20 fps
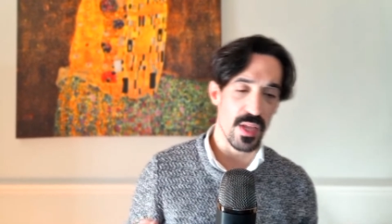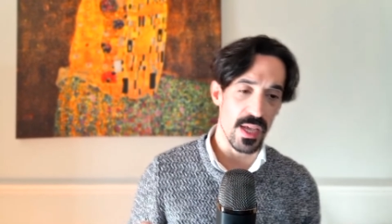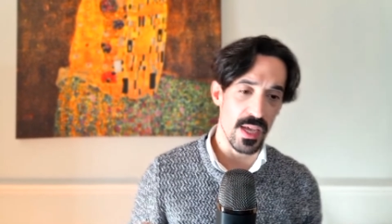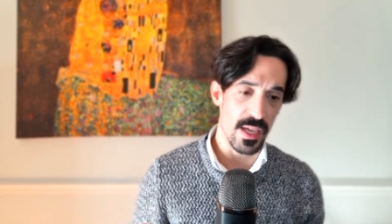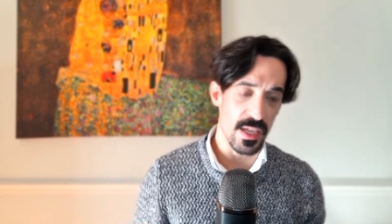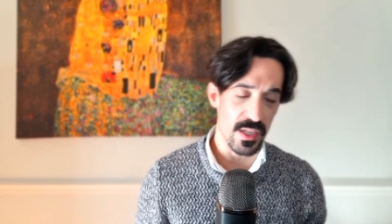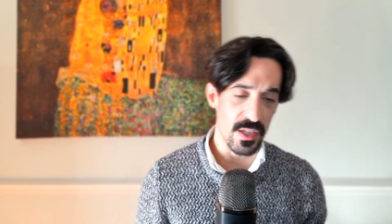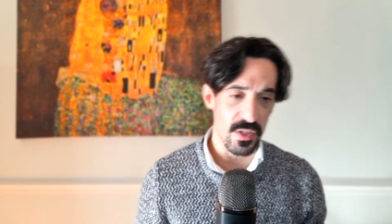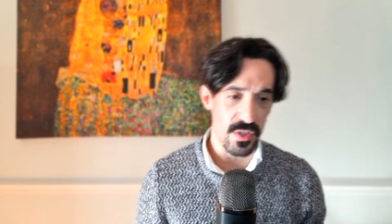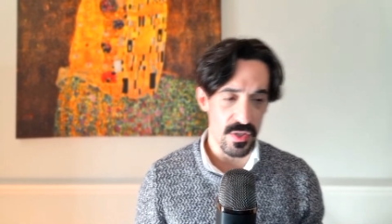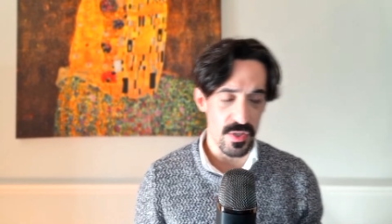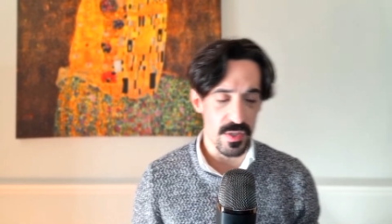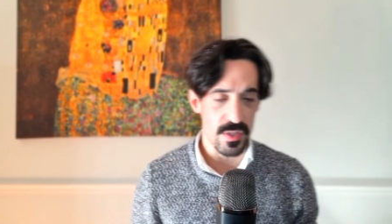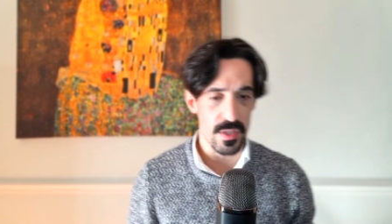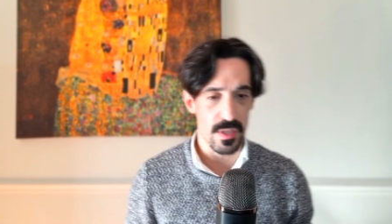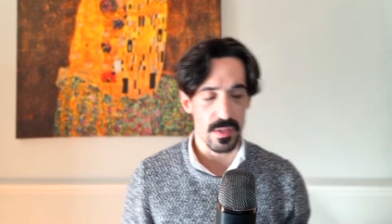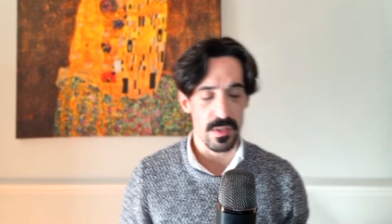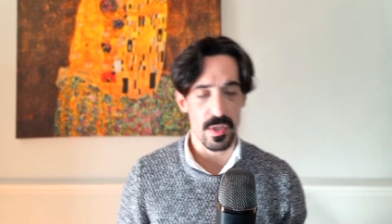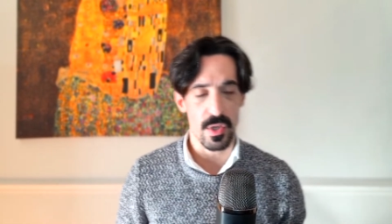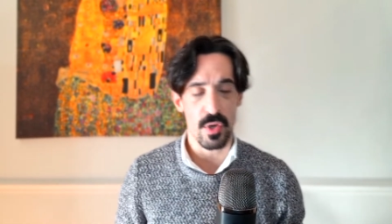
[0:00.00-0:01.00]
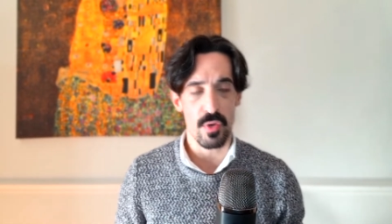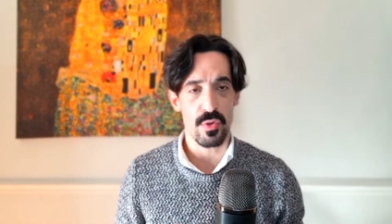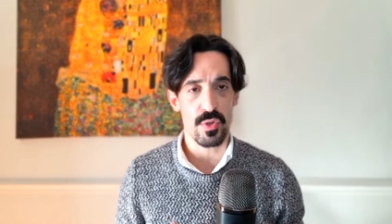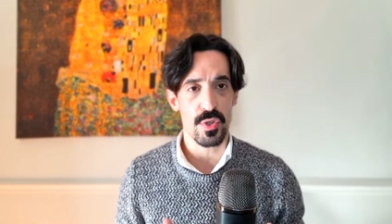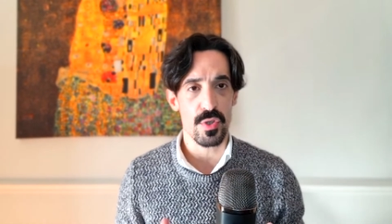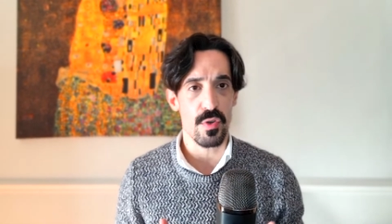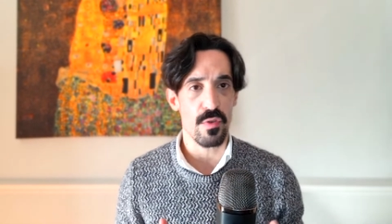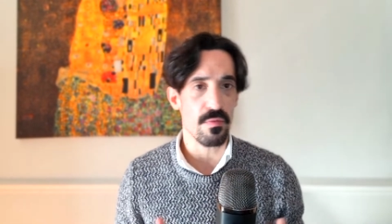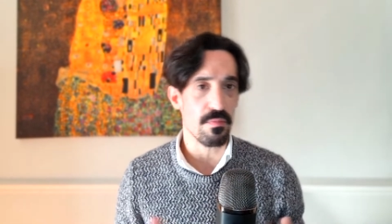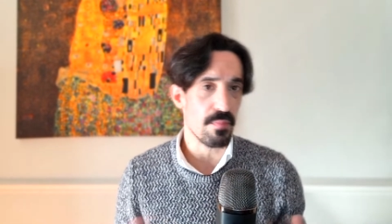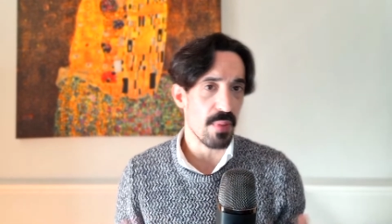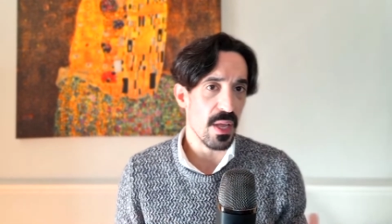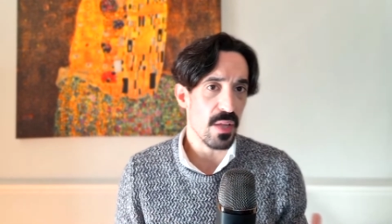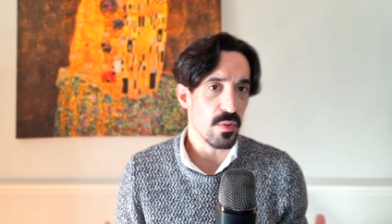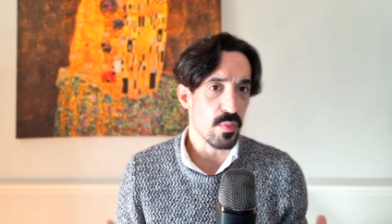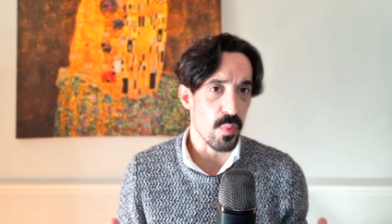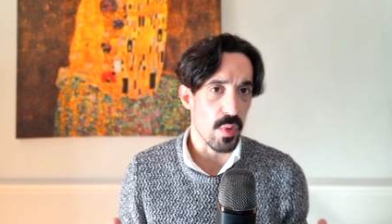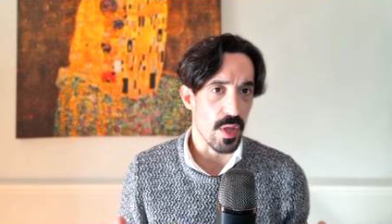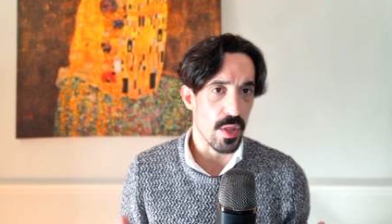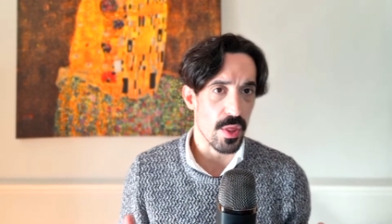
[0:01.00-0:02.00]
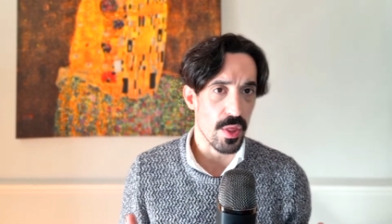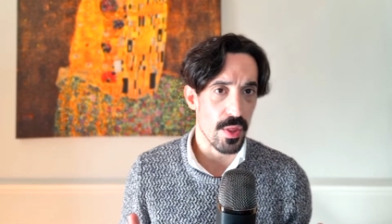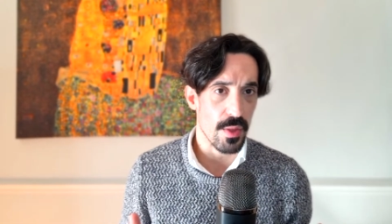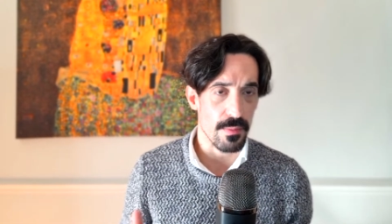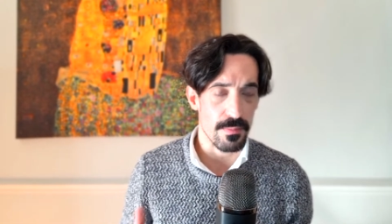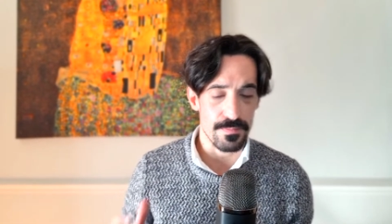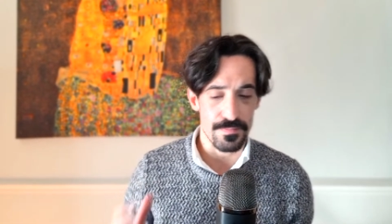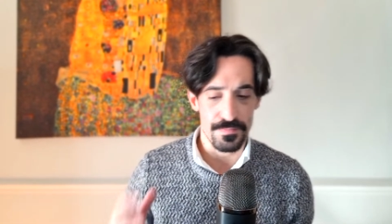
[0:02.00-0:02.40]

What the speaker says: is the notion of bandwidth.